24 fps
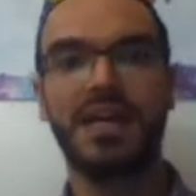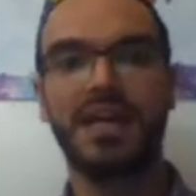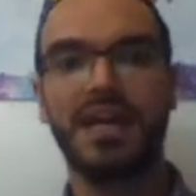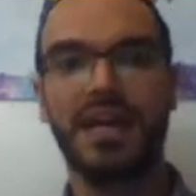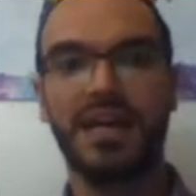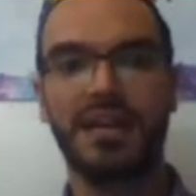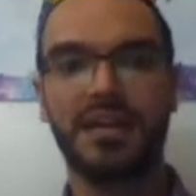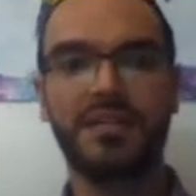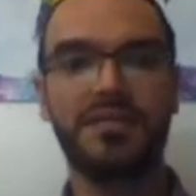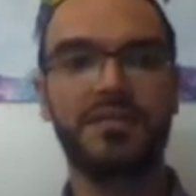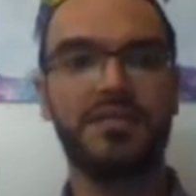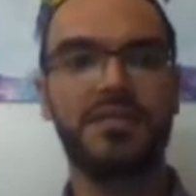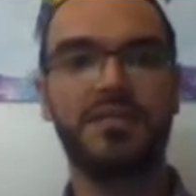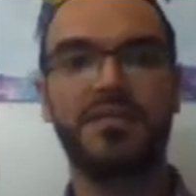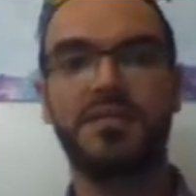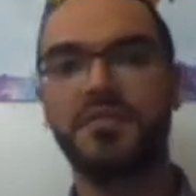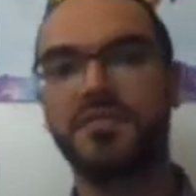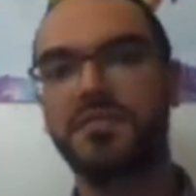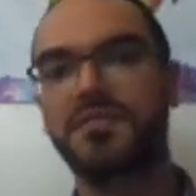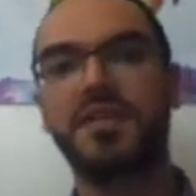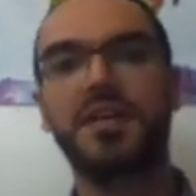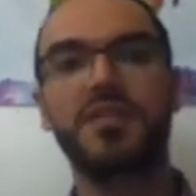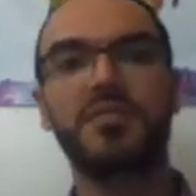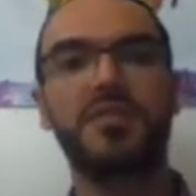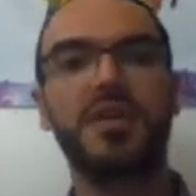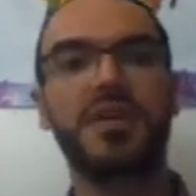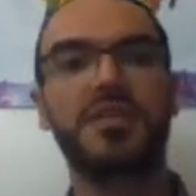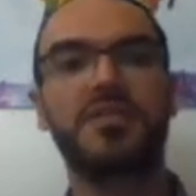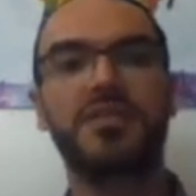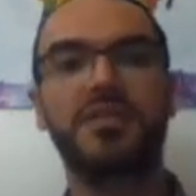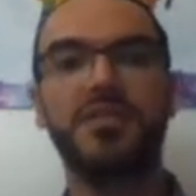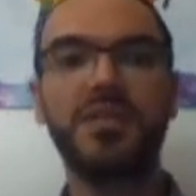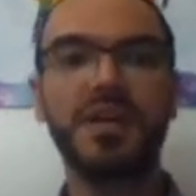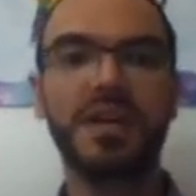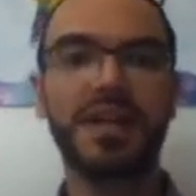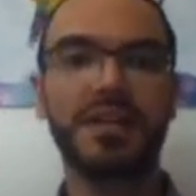Another fun way
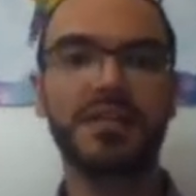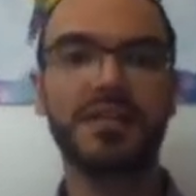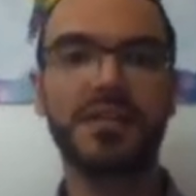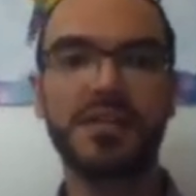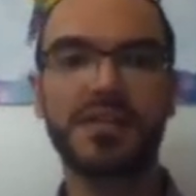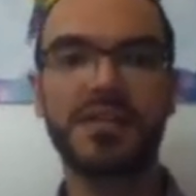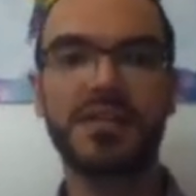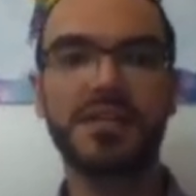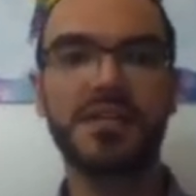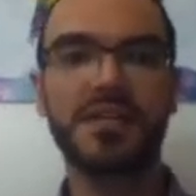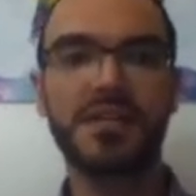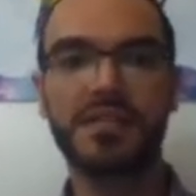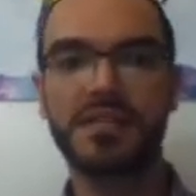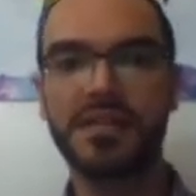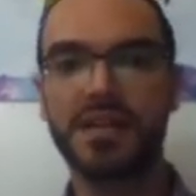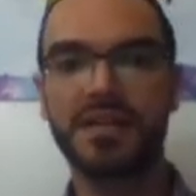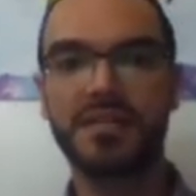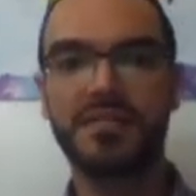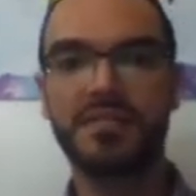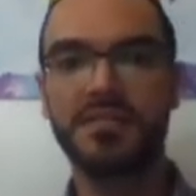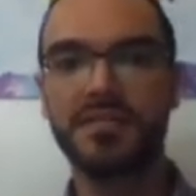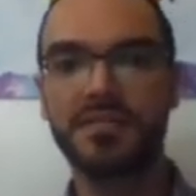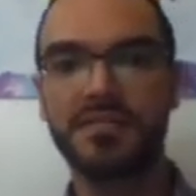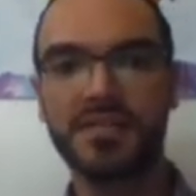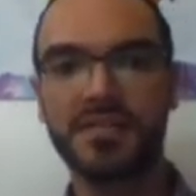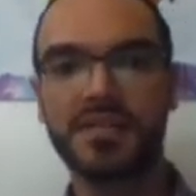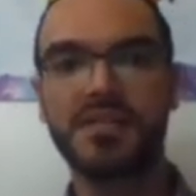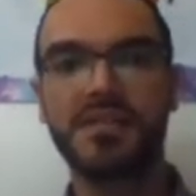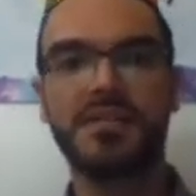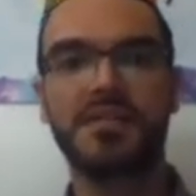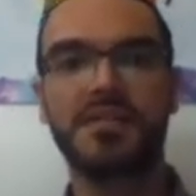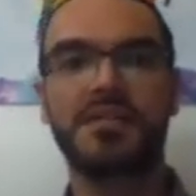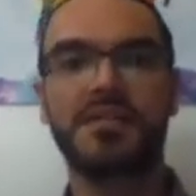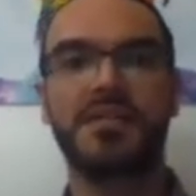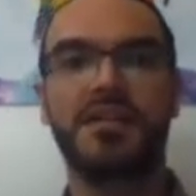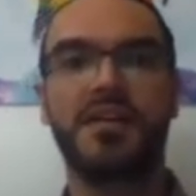to look at this is that this
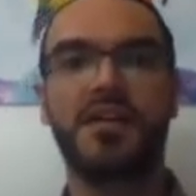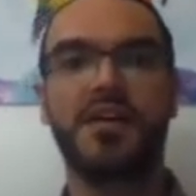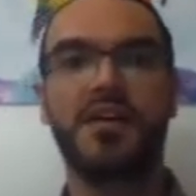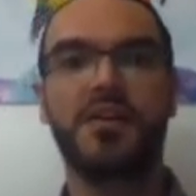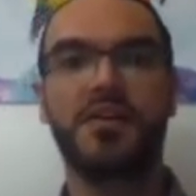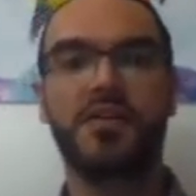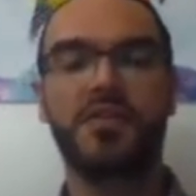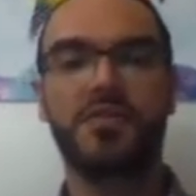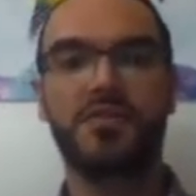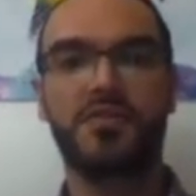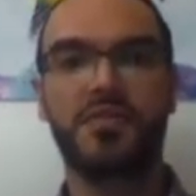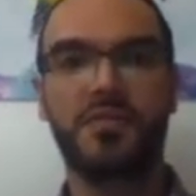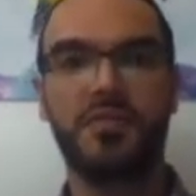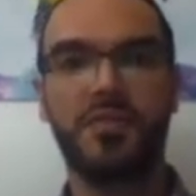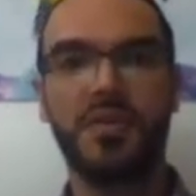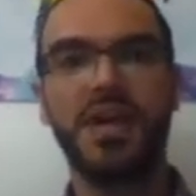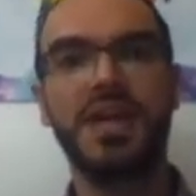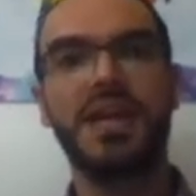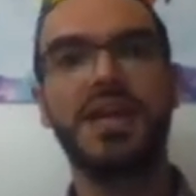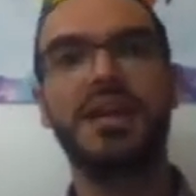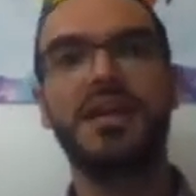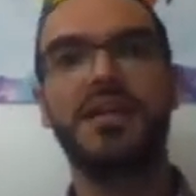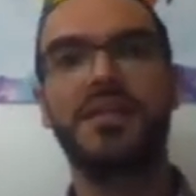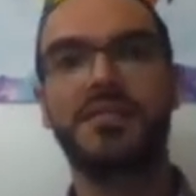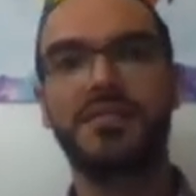is the way